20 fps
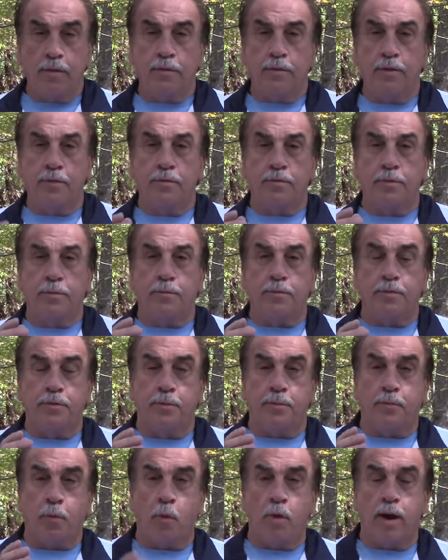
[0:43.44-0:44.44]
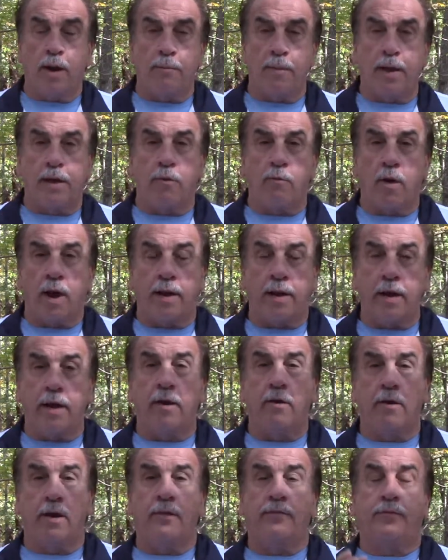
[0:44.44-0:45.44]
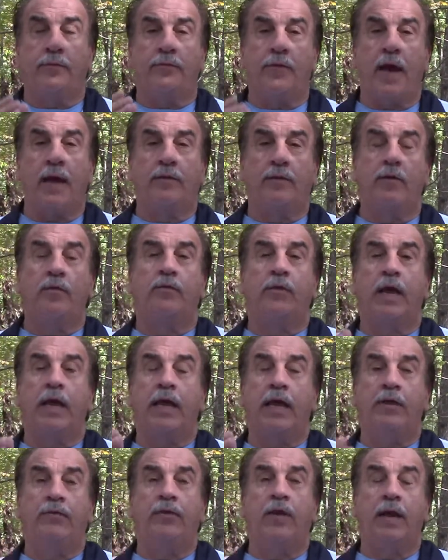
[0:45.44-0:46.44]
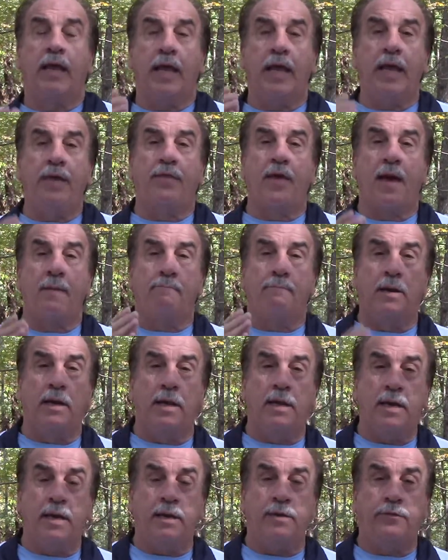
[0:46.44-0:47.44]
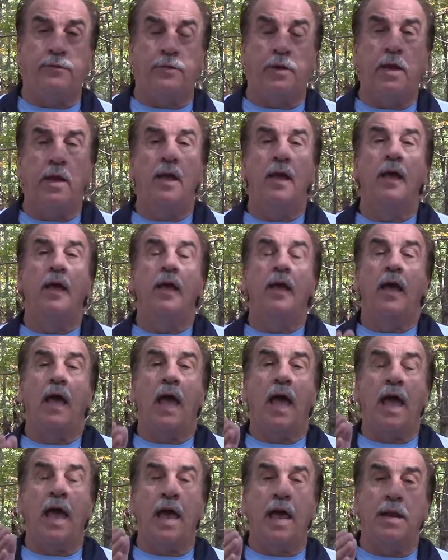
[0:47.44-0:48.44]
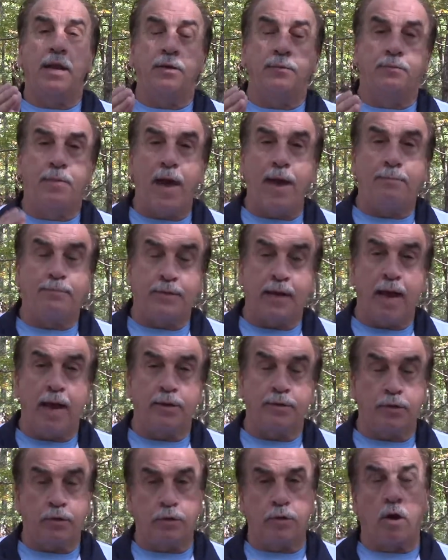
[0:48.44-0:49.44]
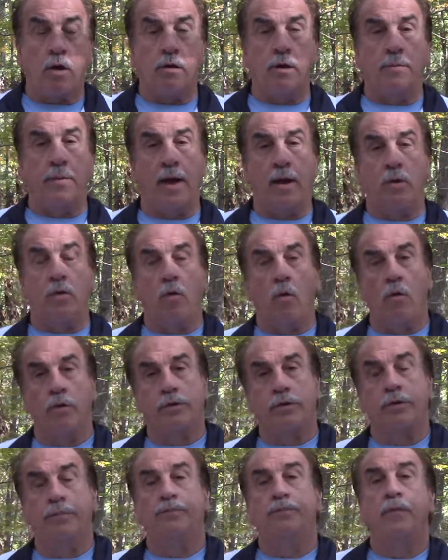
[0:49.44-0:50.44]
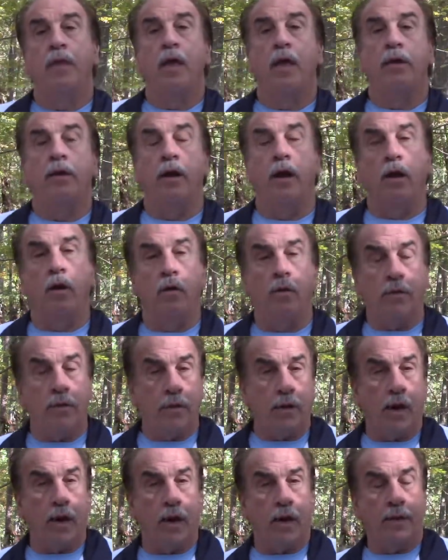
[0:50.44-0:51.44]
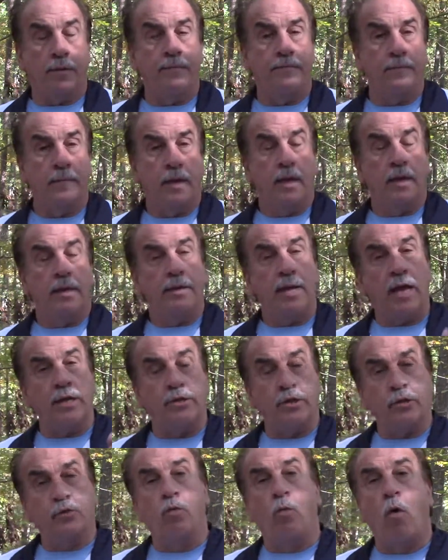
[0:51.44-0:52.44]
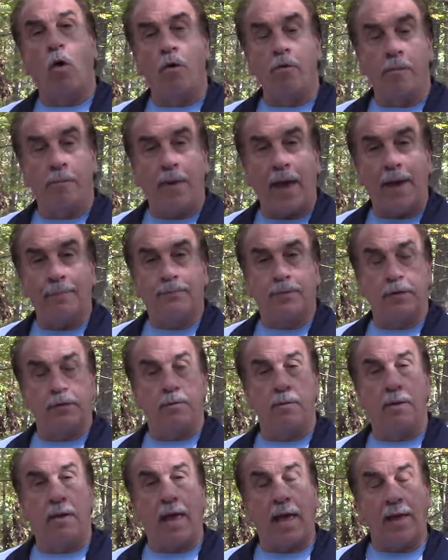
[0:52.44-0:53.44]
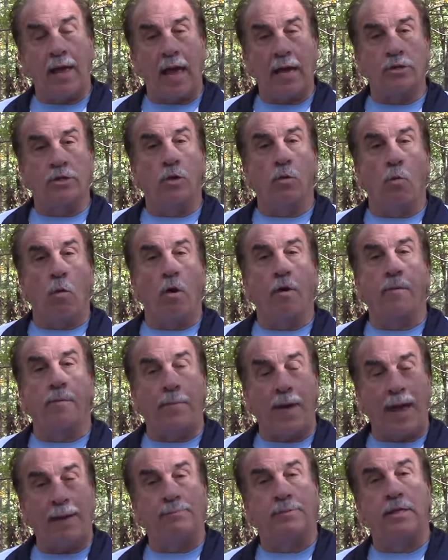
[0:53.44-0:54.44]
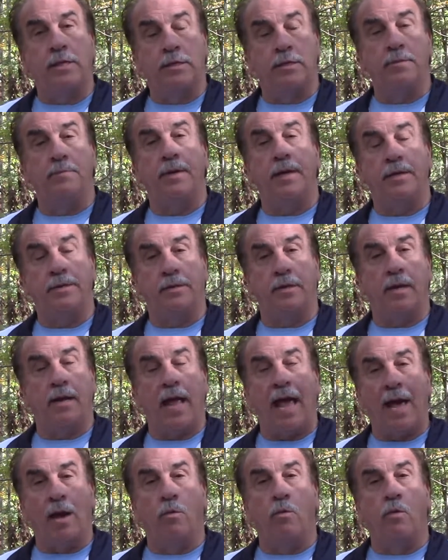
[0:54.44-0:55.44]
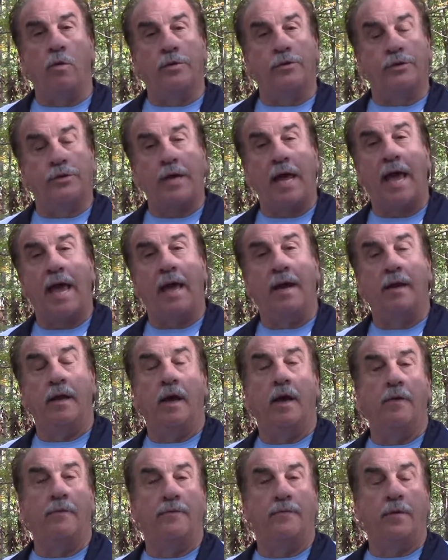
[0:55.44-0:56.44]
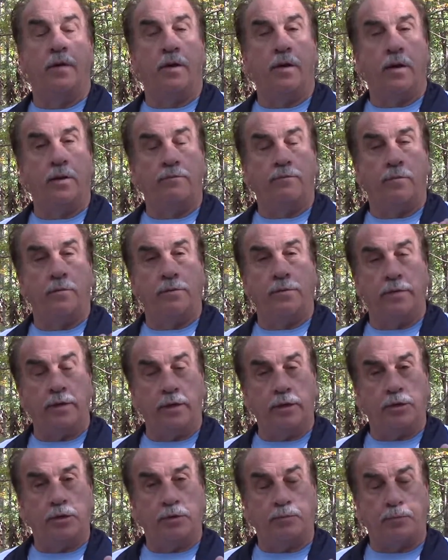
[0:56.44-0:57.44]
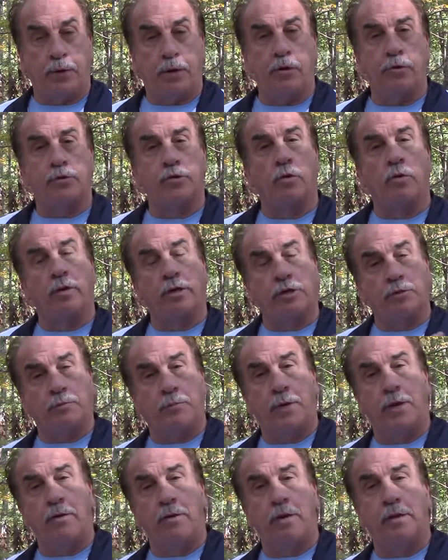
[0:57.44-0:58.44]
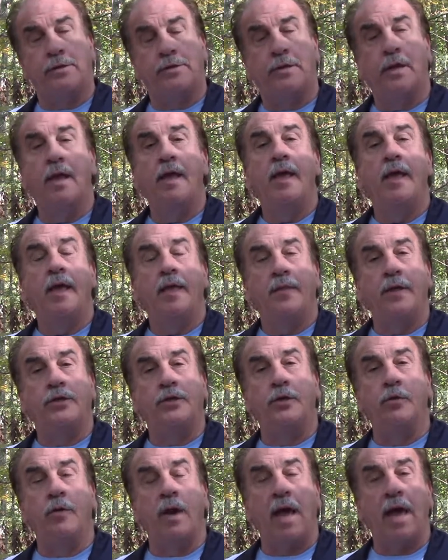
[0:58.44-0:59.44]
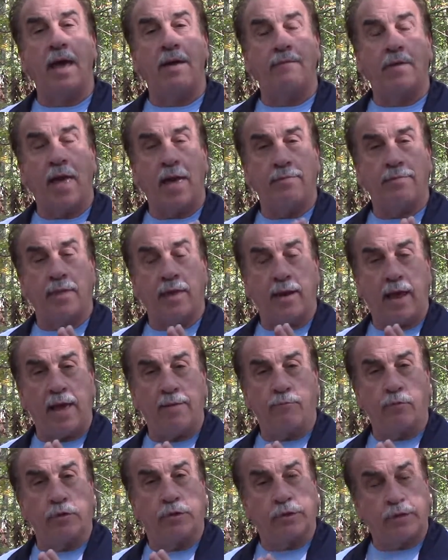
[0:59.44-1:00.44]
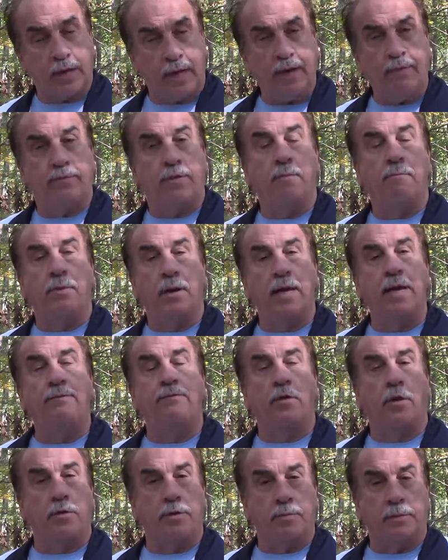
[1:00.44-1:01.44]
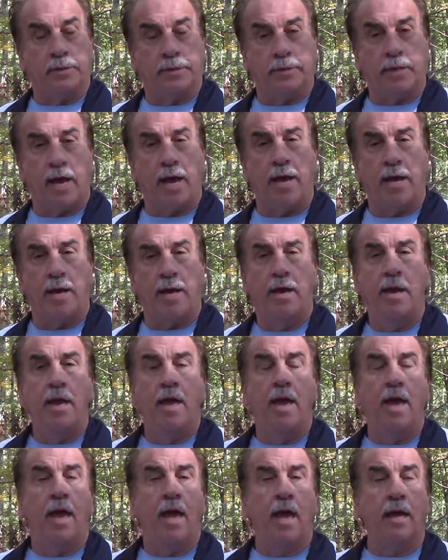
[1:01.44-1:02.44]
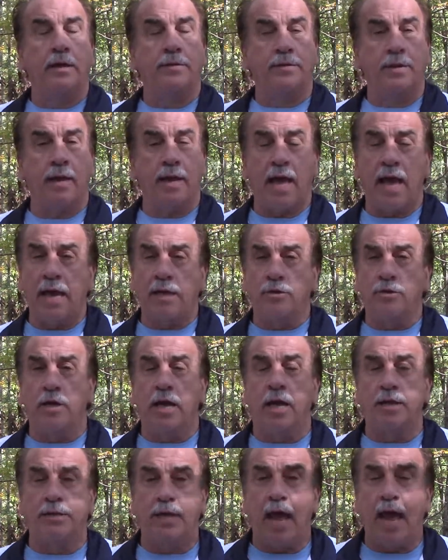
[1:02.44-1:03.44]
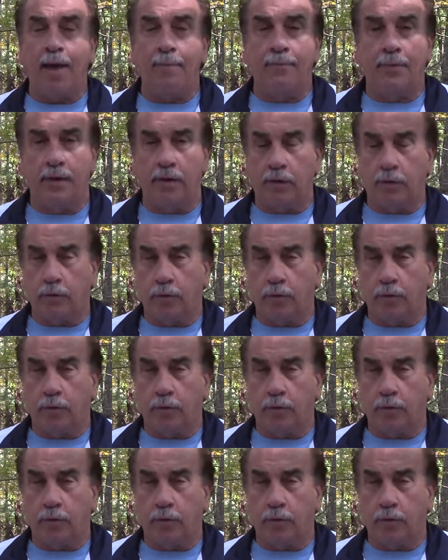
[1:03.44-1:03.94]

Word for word: the, the, the point I'm making right here is the fact is that he said he that believes and is baptized is talking about, of course, you know, uh, not just water baptism. Actually, water baptism is an outward sign of the, of the spiritual experience that you and I have, that have received and believed on the Messiah eh, that actually has happened and